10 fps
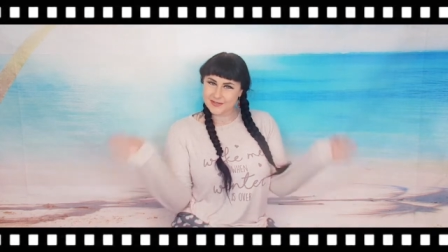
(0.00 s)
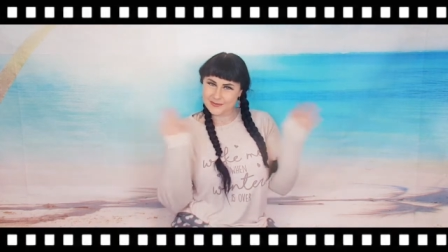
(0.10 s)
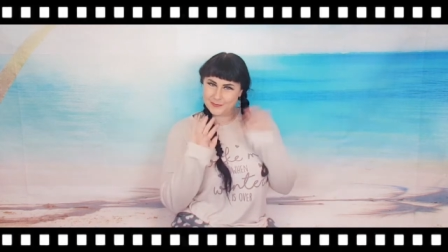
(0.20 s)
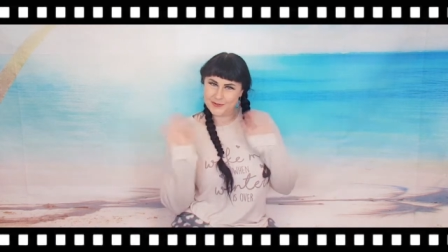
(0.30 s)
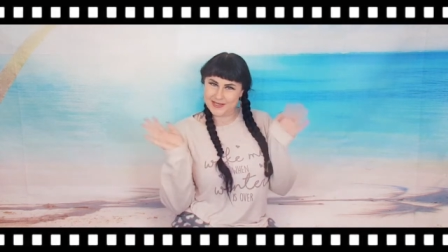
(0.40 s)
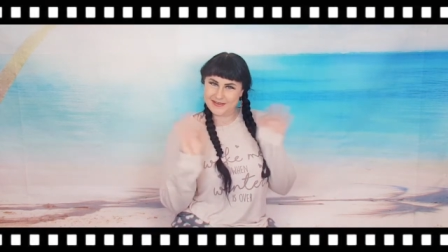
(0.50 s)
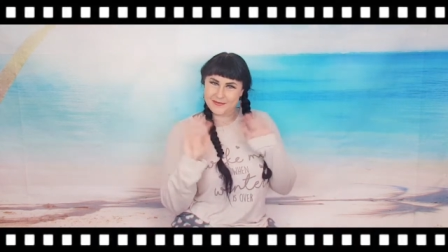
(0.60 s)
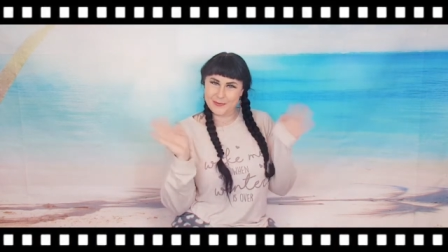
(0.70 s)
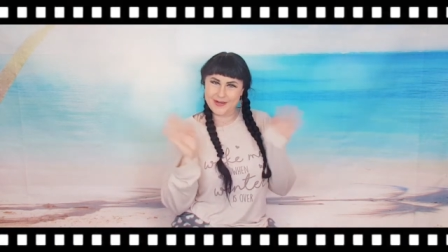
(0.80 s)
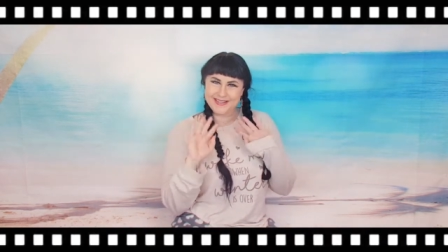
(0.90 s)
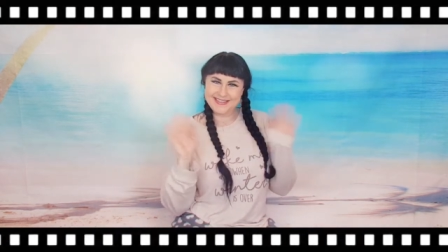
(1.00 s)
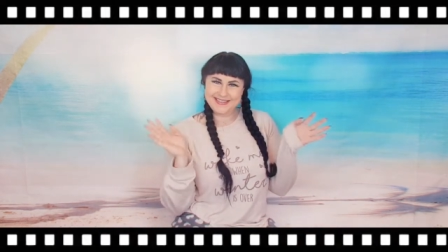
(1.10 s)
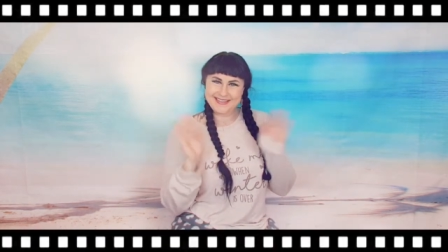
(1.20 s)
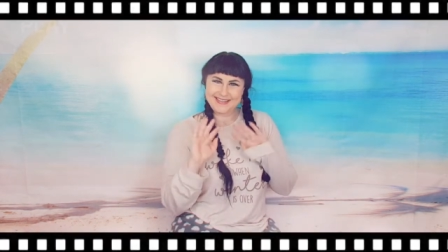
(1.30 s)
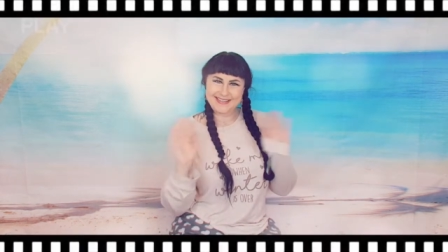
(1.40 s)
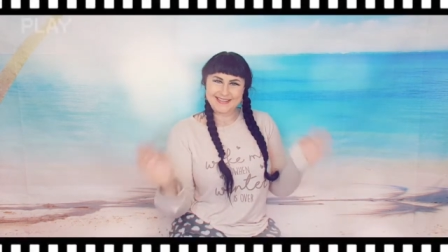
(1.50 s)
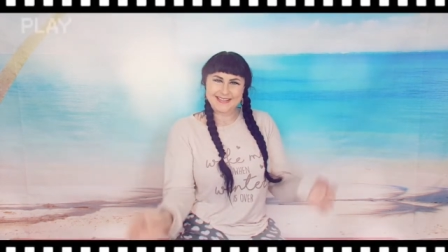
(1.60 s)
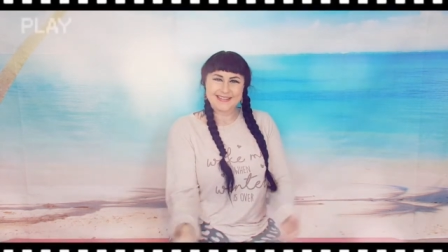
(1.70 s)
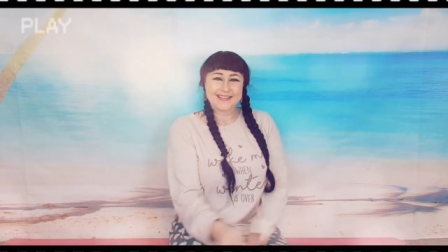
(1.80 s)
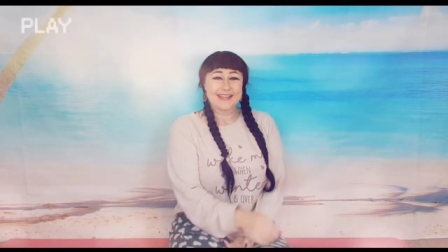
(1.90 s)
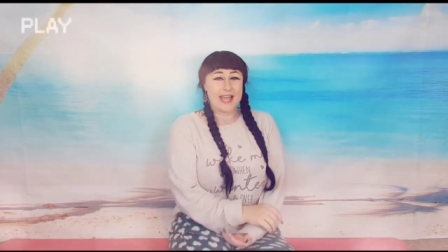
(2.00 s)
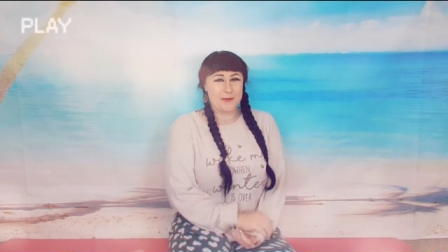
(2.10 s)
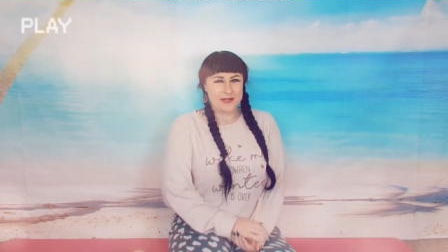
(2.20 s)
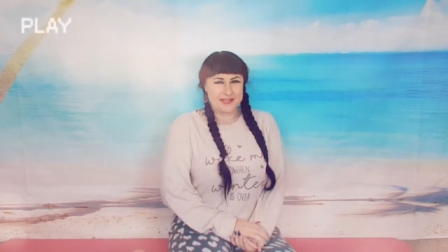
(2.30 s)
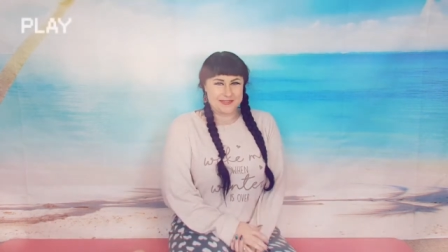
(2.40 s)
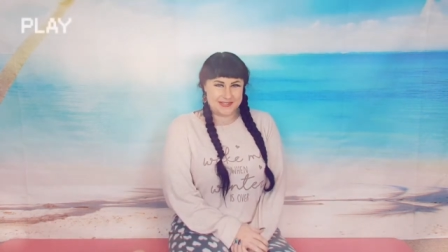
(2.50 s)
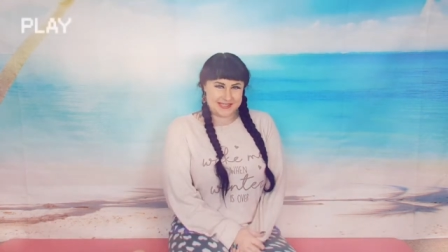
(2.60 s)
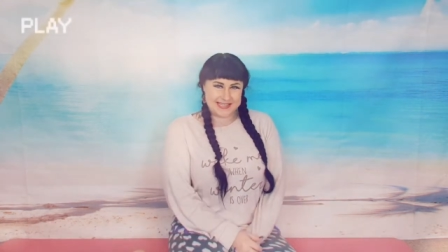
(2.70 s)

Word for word: Good morning, everyone. How are you doing